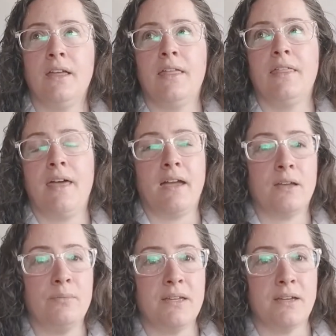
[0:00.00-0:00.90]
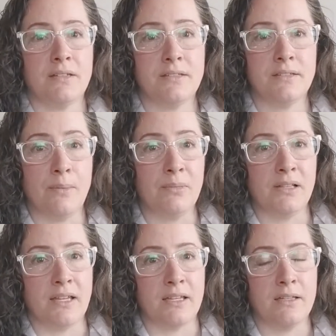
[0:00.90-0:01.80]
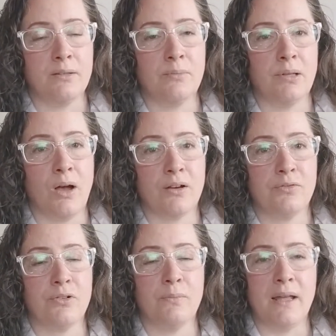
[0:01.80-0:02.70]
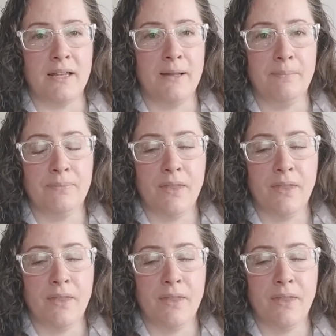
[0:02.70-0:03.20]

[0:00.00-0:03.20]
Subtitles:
that can be a stumbling block for many.